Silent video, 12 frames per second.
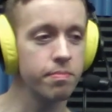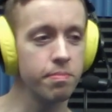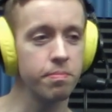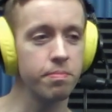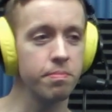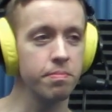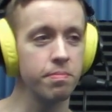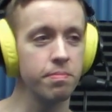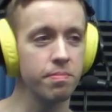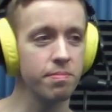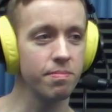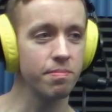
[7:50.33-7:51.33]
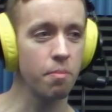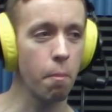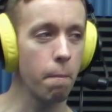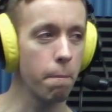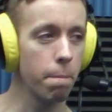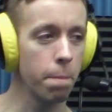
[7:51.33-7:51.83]

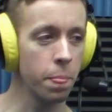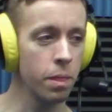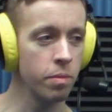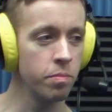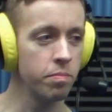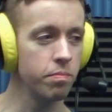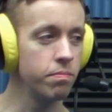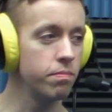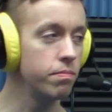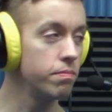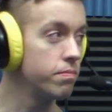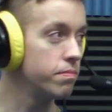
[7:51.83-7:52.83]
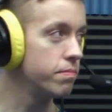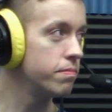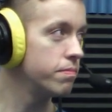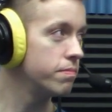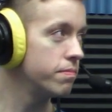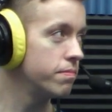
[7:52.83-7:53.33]

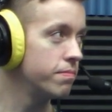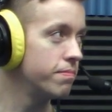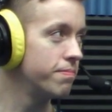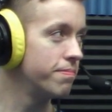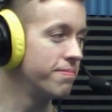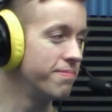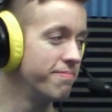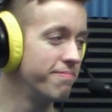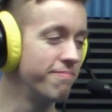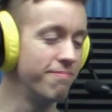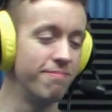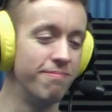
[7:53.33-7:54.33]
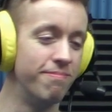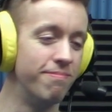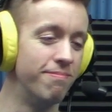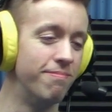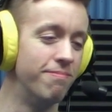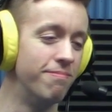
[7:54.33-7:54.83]

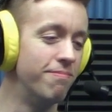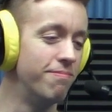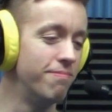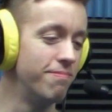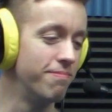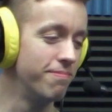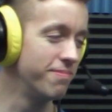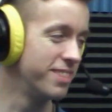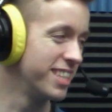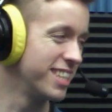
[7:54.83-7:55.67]
[no speech]